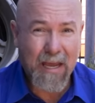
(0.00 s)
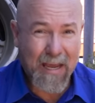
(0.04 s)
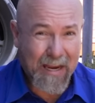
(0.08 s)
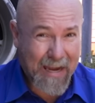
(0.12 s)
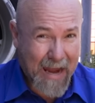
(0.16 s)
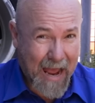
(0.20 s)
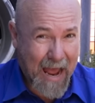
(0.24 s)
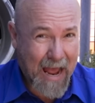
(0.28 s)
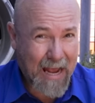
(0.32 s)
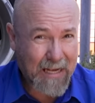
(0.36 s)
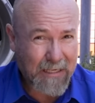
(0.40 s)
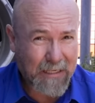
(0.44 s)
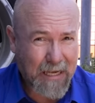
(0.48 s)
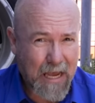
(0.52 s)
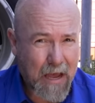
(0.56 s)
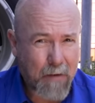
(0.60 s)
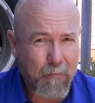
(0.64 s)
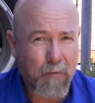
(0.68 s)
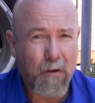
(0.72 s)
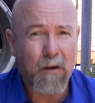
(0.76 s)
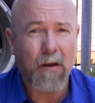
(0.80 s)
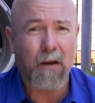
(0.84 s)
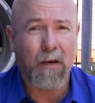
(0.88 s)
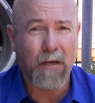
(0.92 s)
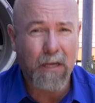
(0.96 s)
It has
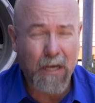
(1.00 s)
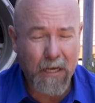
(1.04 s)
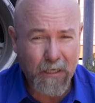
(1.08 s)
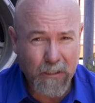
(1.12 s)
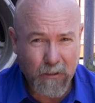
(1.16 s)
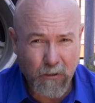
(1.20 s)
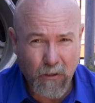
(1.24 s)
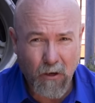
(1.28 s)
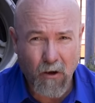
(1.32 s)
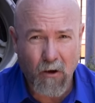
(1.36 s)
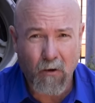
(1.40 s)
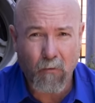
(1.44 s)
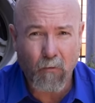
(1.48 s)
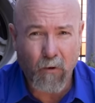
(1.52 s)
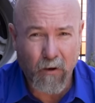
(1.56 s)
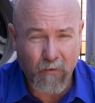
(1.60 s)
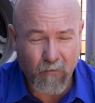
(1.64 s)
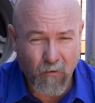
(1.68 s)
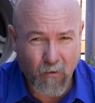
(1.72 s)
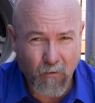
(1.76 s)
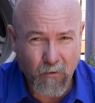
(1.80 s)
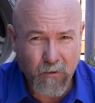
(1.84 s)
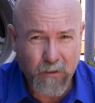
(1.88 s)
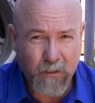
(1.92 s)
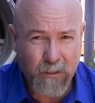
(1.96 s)
happened, and yes, we've
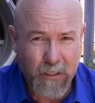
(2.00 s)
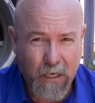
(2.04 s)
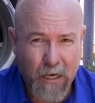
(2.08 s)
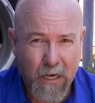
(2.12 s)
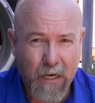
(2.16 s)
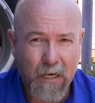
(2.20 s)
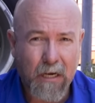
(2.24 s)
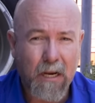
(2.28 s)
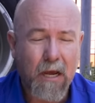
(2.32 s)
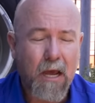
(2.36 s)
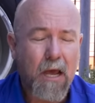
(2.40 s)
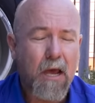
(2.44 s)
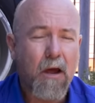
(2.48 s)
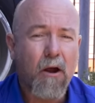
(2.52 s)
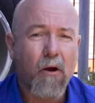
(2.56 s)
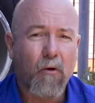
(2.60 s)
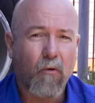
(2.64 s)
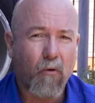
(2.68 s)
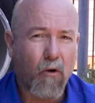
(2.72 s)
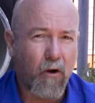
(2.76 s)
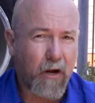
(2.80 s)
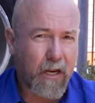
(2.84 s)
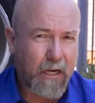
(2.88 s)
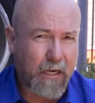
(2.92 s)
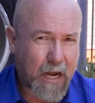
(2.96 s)
all seen
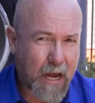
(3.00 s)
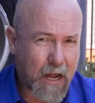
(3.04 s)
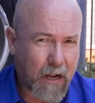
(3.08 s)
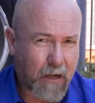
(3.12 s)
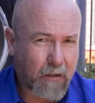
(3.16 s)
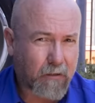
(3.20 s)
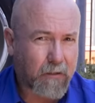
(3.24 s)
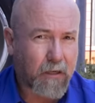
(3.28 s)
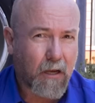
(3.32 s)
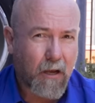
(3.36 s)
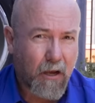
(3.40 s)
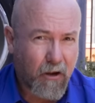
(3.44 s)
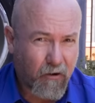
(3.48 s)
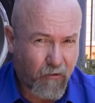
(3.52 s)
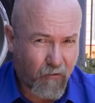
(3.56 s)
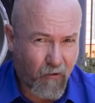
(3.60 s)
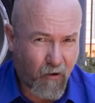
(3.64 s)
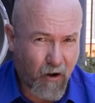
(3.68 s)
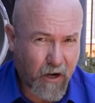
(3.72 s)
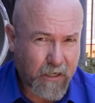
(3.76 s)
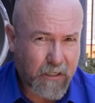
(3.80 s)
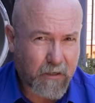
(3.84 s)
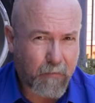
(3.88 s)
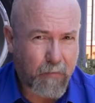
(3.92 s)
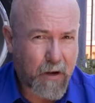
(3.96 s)
Ronnie Dahl's
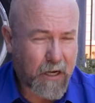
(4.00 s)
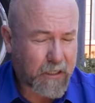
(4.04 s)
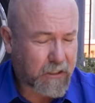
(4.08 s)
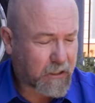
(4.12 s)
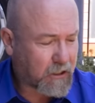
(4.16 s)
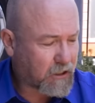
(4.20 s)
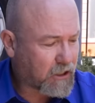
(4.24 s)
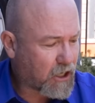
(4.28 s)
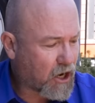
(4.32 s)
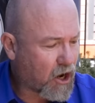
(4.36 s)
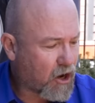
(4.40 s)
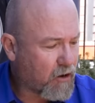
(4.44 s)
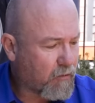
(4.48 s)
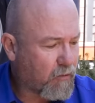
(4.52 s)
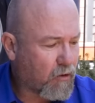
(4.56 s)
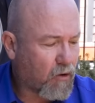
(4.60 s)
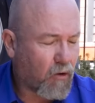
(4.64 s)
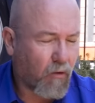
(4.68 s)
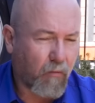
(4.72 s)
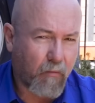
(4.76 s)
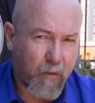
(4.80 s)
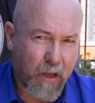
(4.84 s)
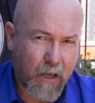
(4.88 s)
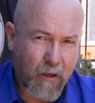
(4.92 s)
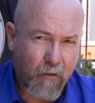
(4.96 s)
trying to bust a tow
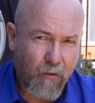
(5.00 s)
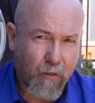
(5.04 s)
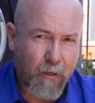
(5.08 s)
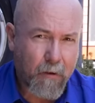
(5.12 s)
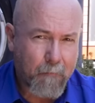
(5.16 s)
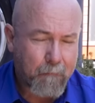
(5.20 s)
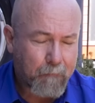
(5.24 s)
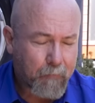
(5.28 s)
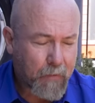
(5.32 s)
ball myth.